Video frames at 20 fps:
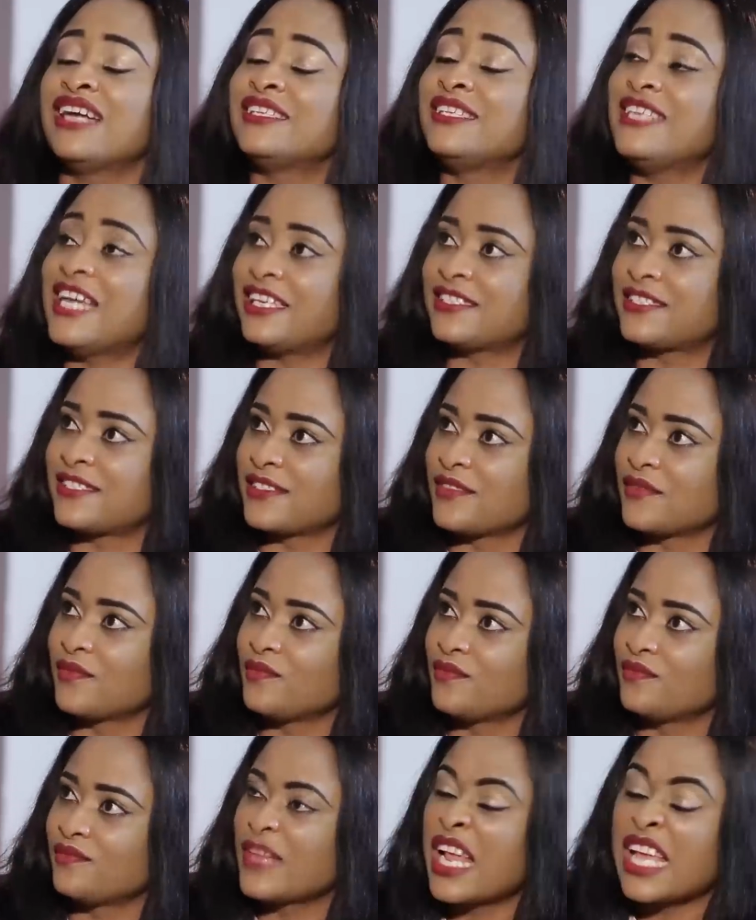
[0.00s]
And
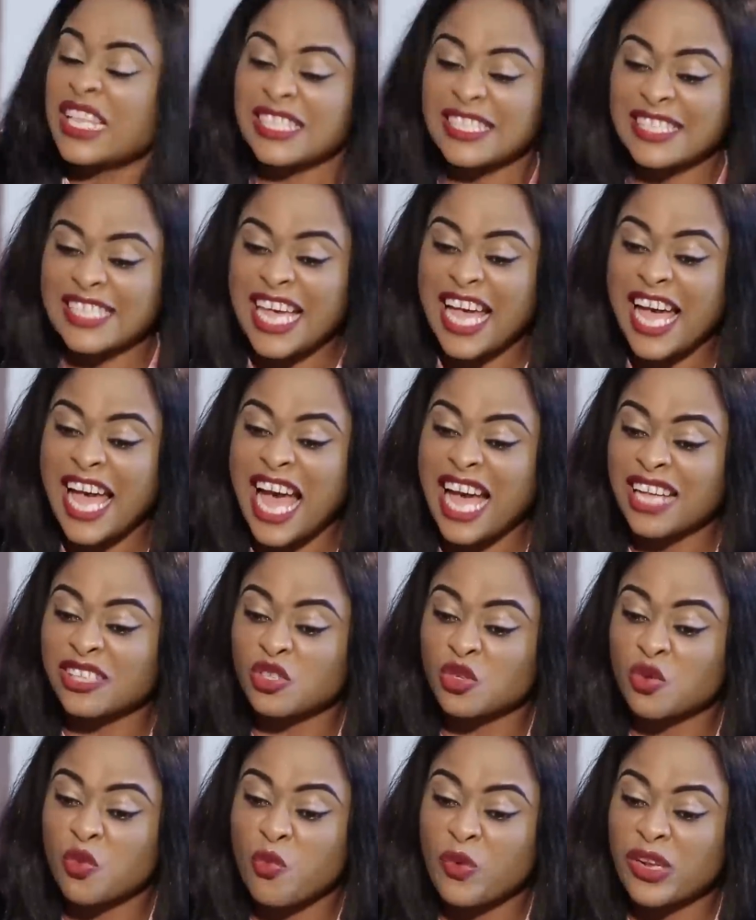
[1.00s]
yes, tell
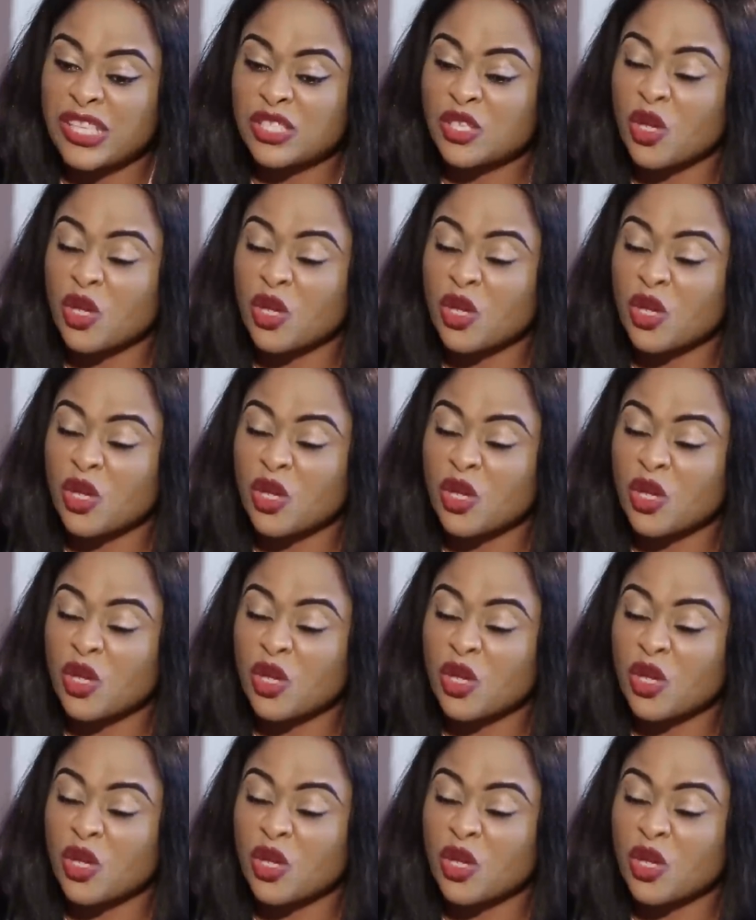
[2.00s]
her to